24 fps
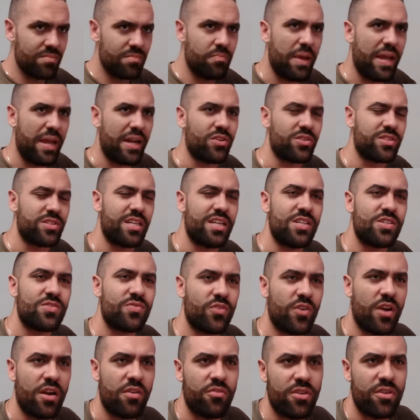penalties
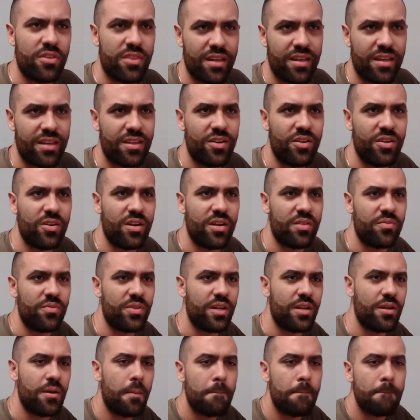for everything. You know what I
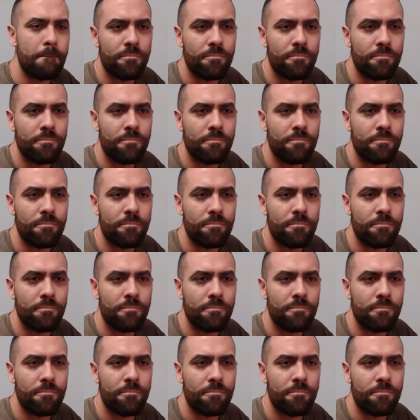mean?